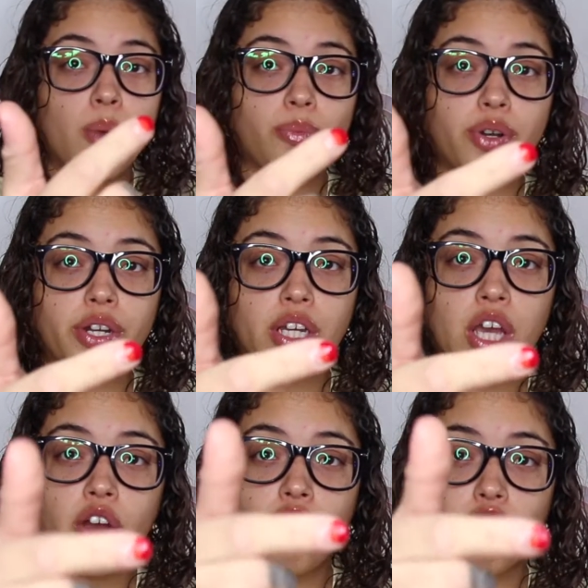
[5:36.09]
pretty
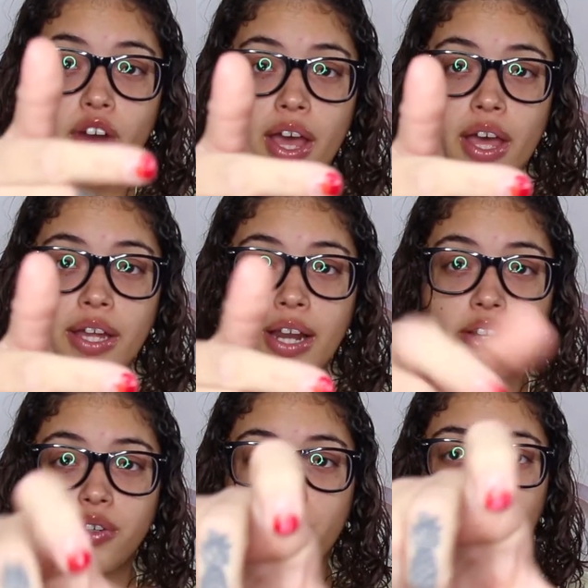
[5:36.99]
red. I
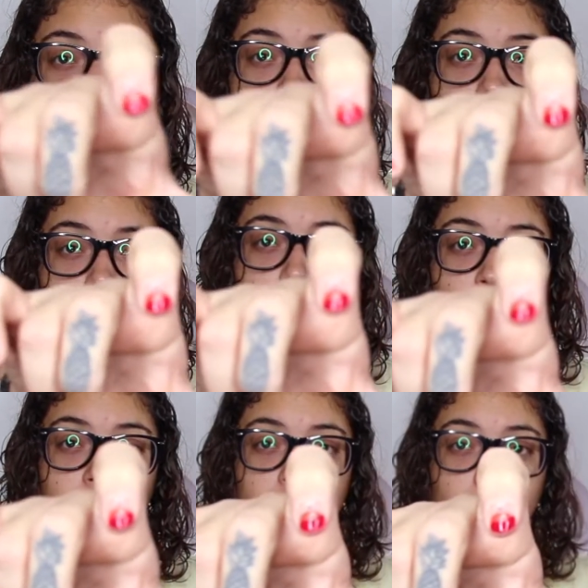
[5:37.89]
don't know if the camera is picking up